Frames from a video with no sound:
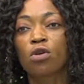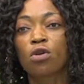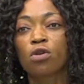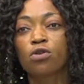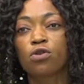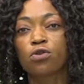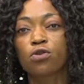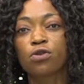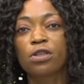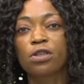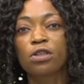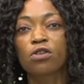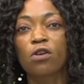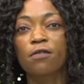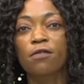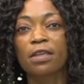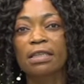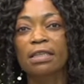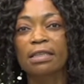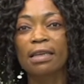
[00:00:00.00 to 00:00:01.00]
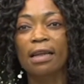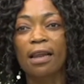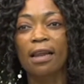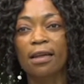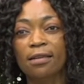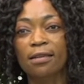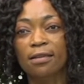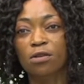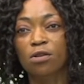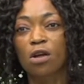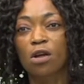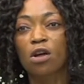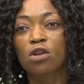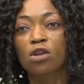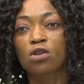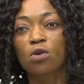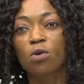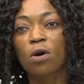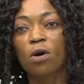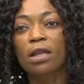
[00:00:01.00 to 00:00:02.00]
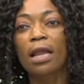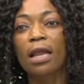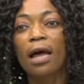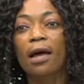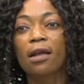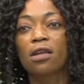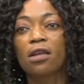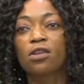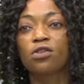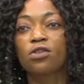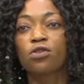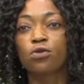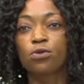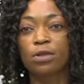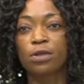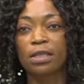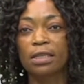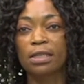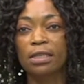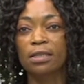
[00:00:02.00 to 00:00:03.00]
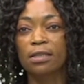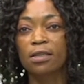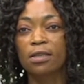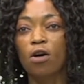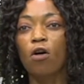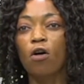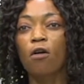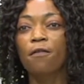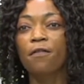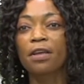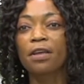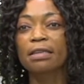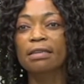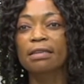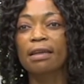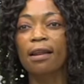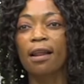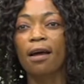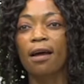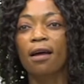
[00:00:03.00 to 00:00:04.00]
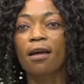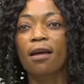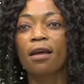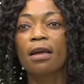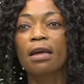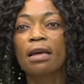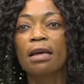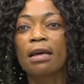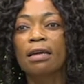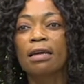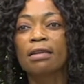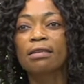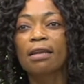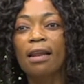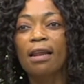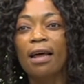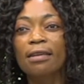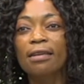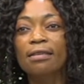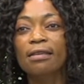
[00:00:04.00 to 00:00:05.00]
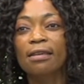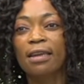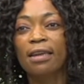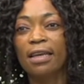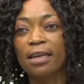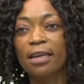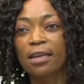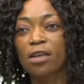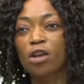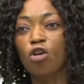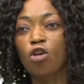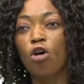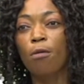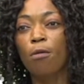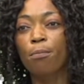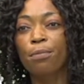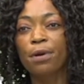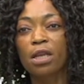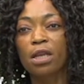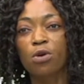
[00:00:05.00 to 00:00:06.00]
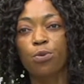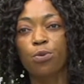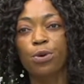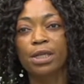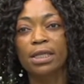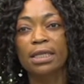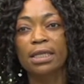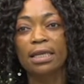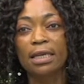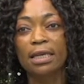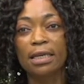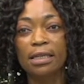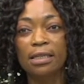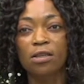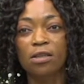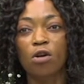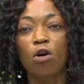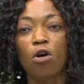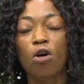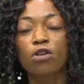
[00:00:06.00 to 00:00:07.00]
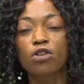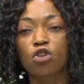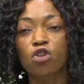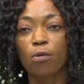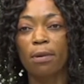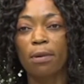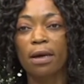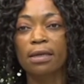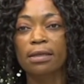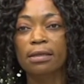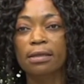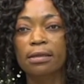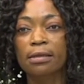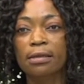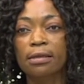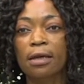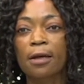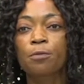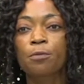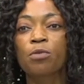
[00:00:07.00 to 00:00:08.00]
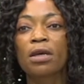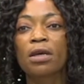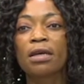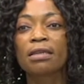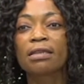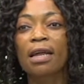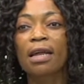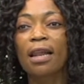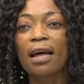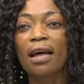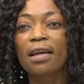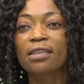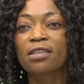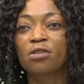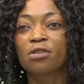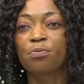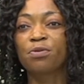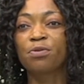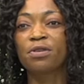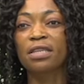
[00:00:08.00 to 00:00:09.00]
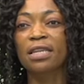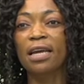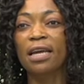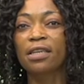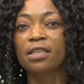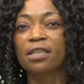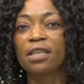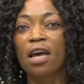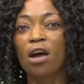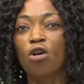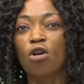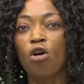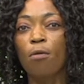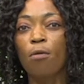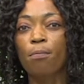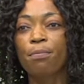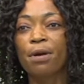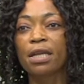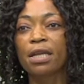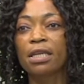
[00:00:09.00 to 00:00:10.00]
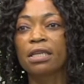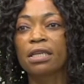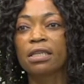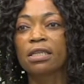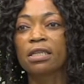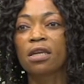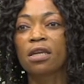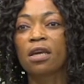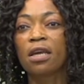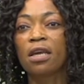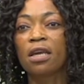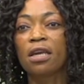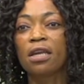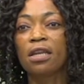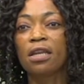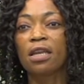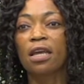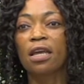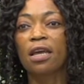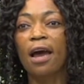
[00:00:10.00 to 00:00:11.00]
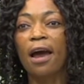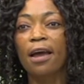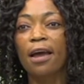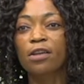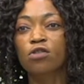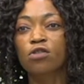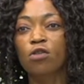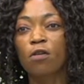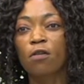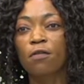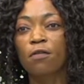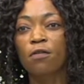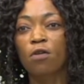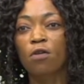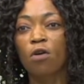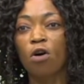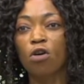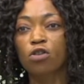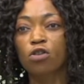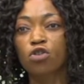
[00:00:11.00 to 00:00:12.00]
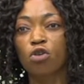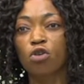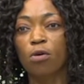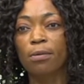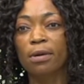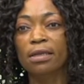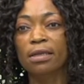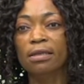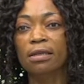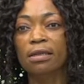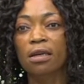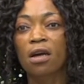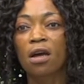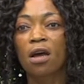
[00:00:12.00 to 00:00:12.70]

Duties of the sellers. So what are the duties of a seller? Sellers link the company with its customers. Sellers represent their companies in the eyes of customers.